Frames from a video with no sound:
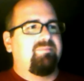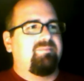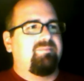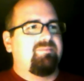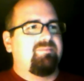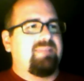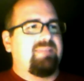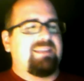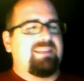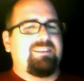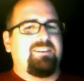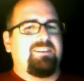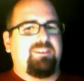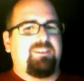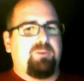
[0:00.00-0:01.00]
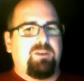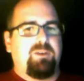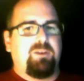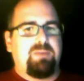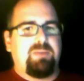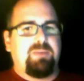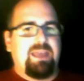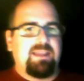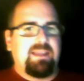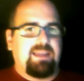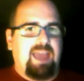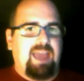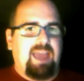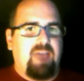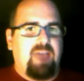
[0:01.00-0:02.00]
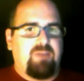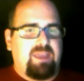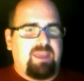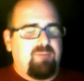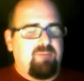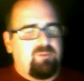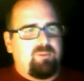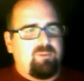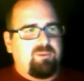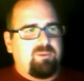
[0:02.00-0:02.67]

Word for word: Like seriously, what did we get? Like half a game from him? Was